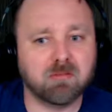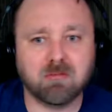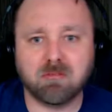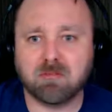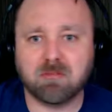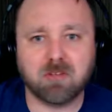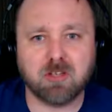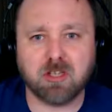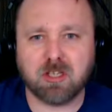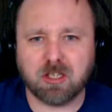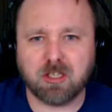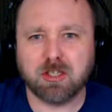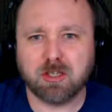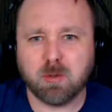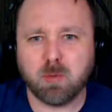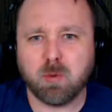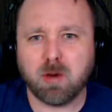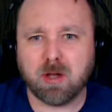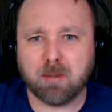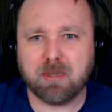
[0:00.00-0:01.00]
You know
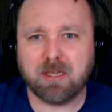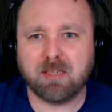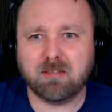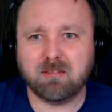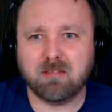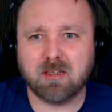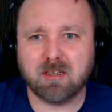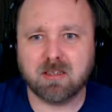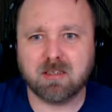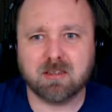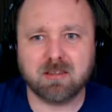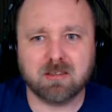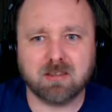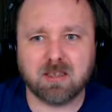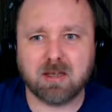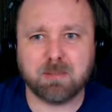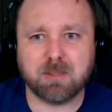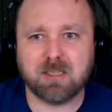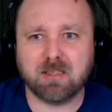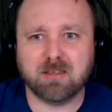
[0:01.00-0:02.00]
what I mean?
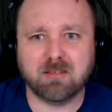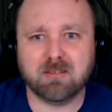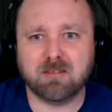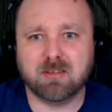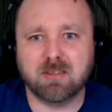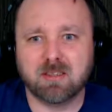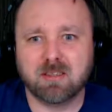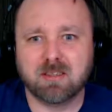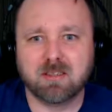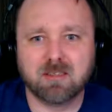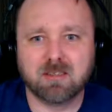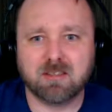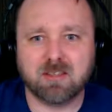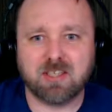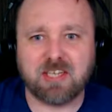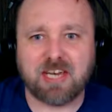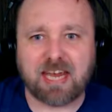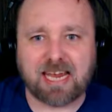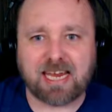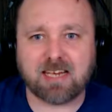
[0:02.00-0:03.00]
I mean,
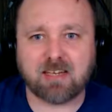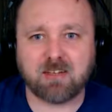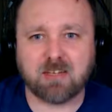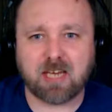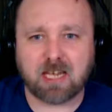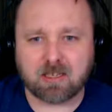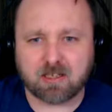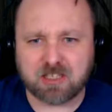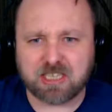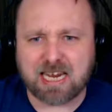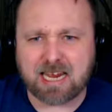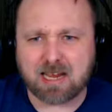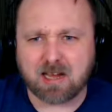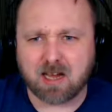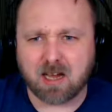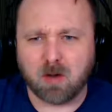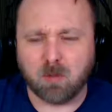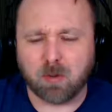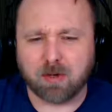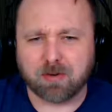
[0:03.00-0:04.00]
Nate, because Nate
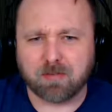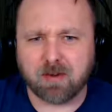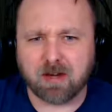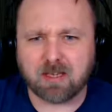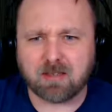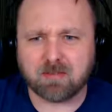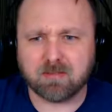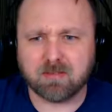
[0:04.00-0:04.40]
got one, right?